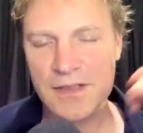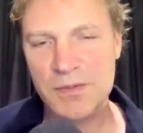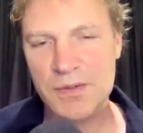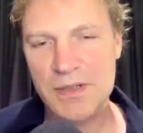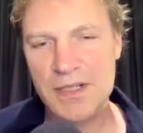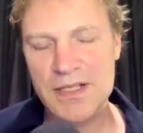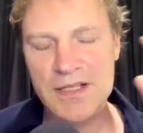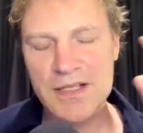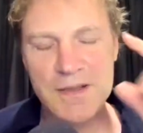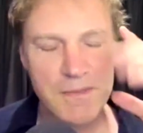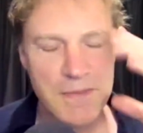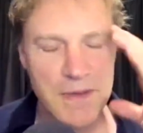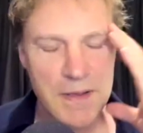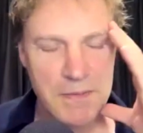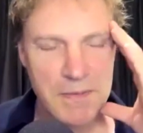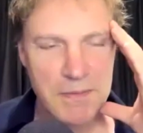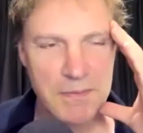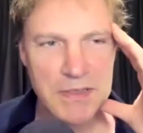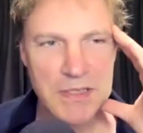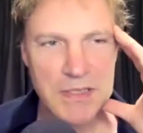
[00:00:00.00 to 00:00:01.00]
well,
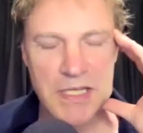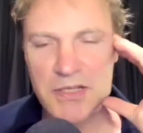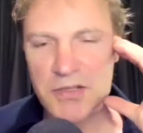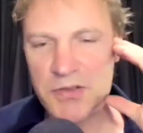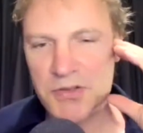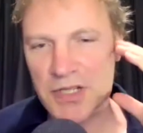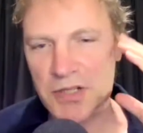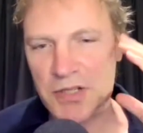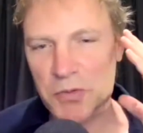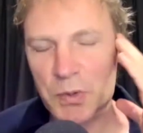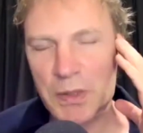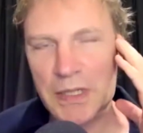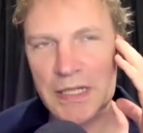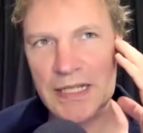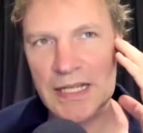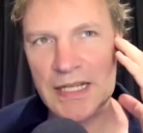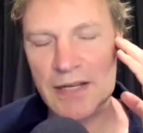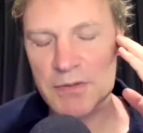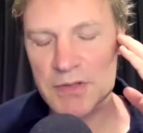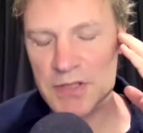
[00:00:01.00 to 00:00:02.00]
I'm interested why
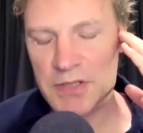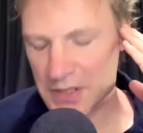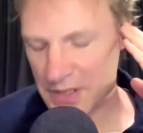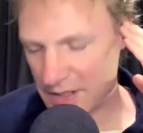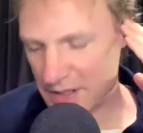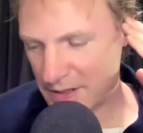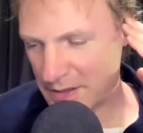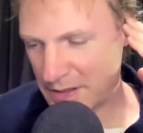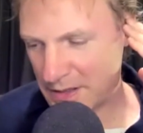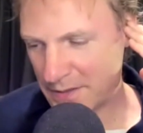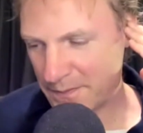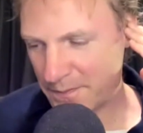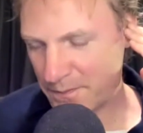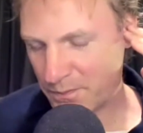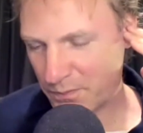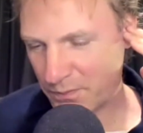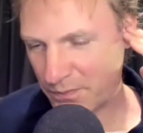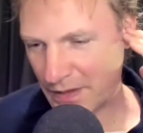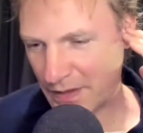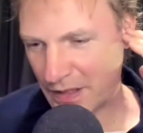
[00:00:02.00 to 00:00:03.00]
I was
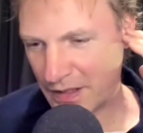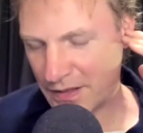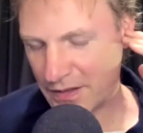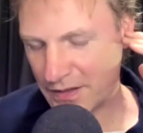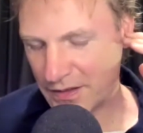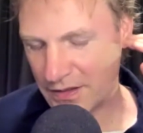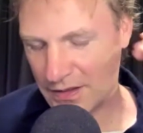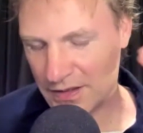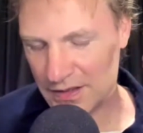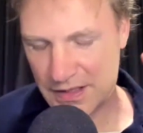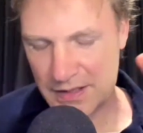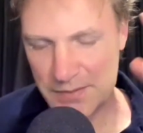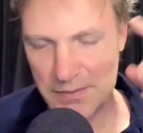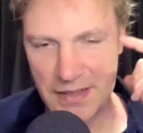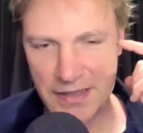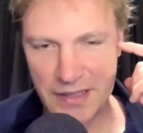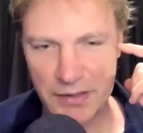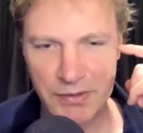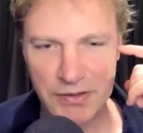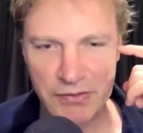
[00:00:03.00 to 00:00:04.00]

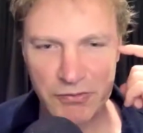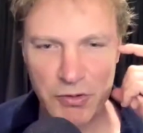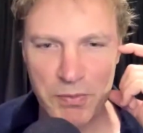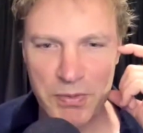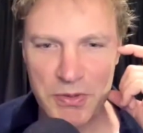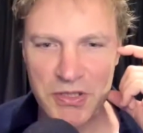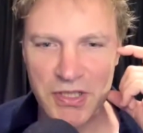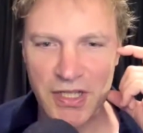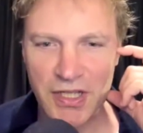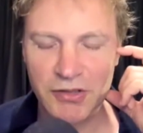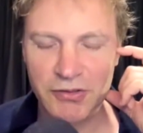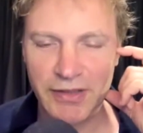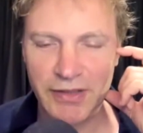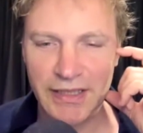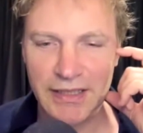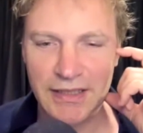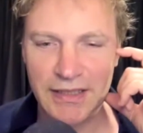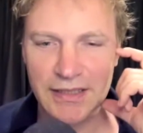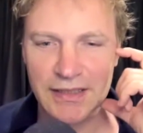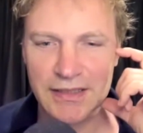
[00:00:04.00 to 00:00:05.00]
emailing with Rupert
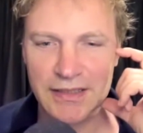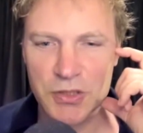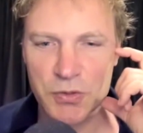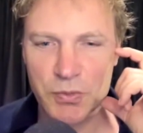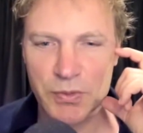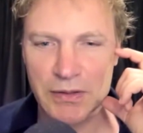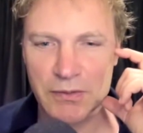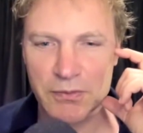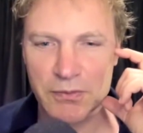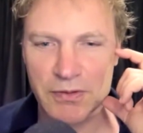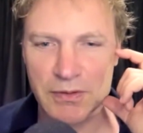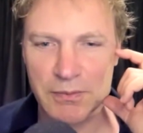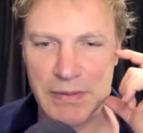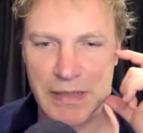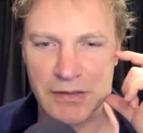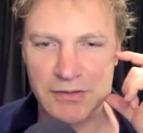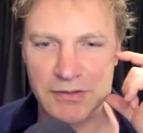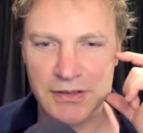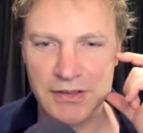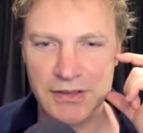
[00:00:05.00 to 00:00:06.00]
Sheldrake this week
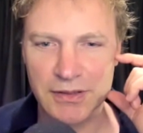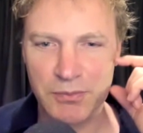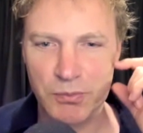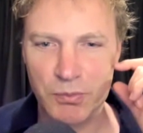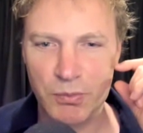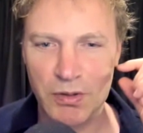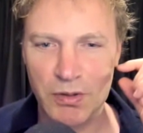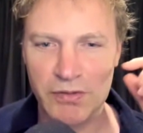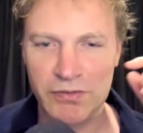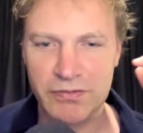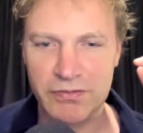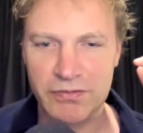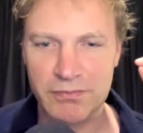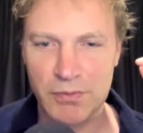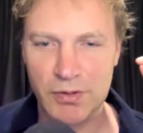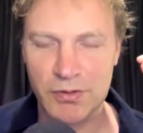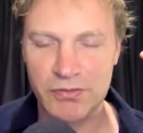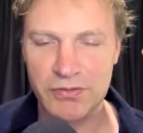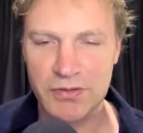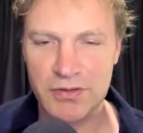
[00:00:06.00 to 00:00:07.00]
about
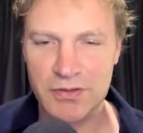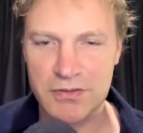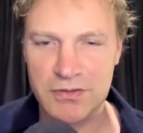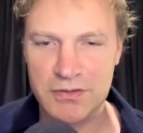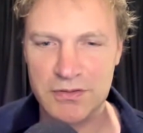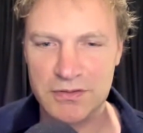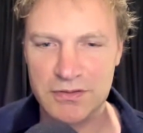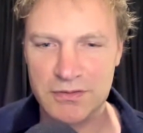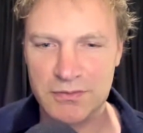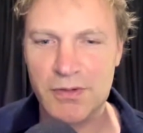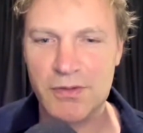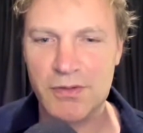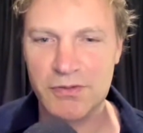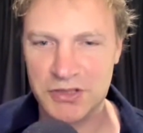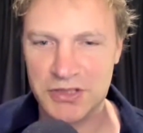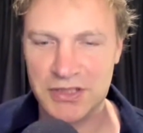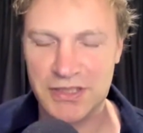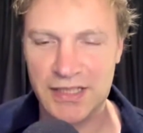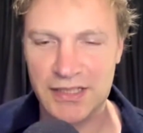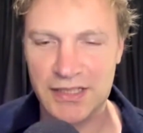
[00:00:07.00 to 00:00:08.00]

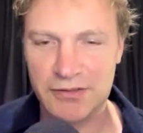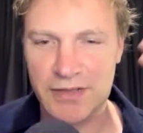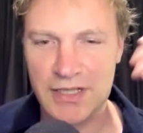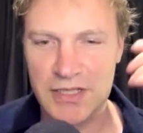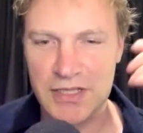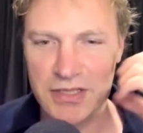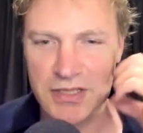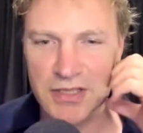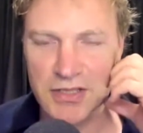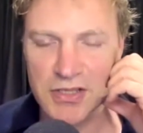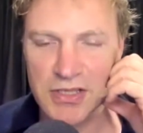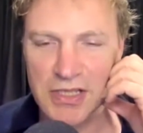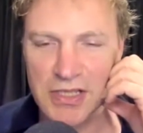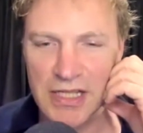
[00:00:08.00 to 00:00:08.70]
morphogenetic resonance.